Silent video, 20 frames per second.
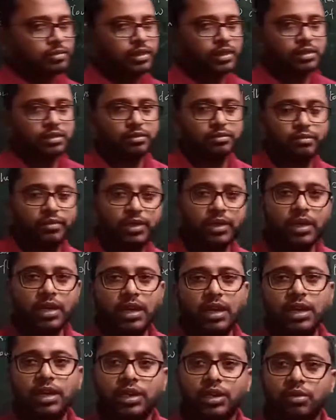Yes, we
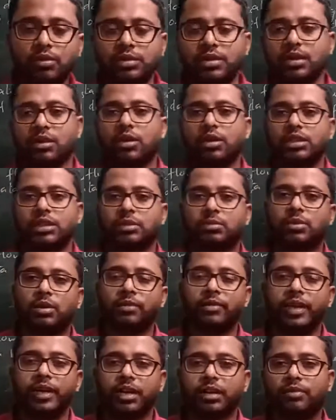use the concept
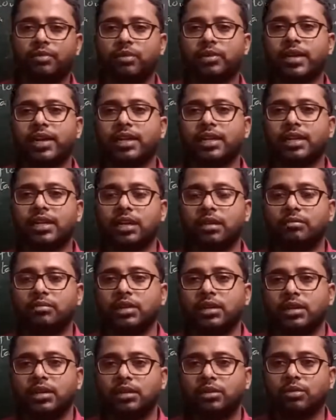of data flow diagram
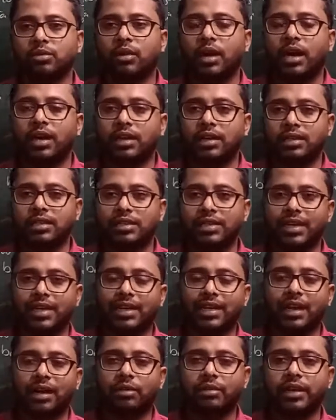to
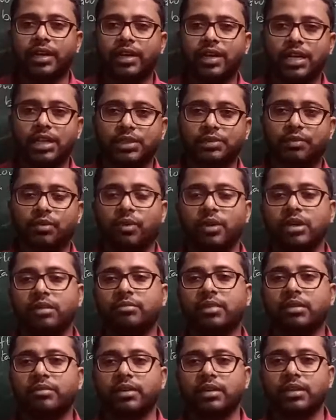understand how data is flowing
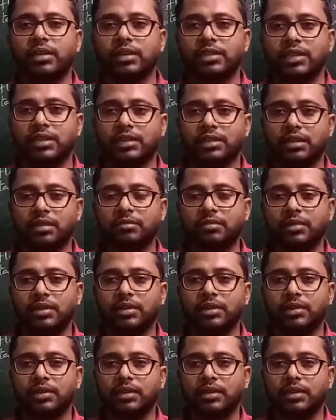between the system.